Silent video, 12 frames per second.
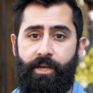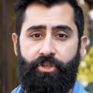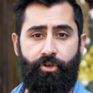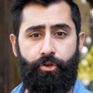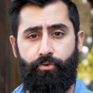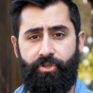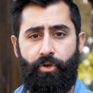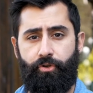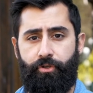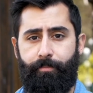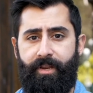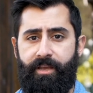So use
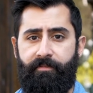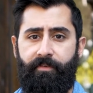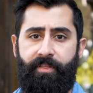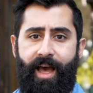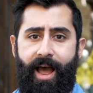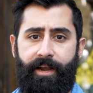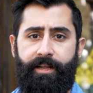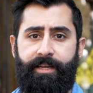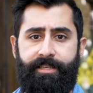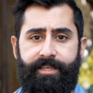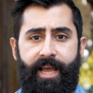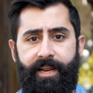social media for that,
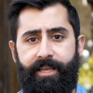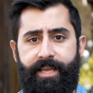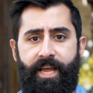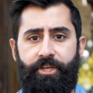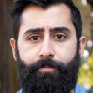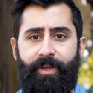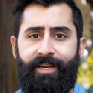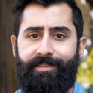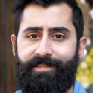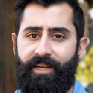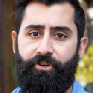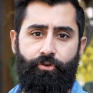to get engagement and
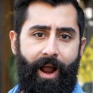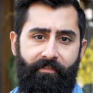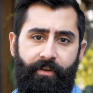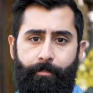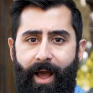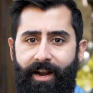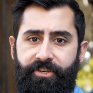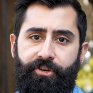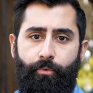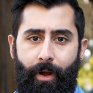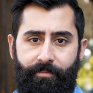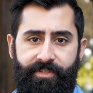send traffic back to
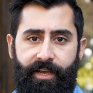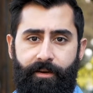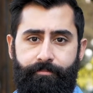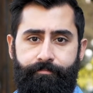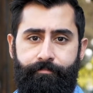your website.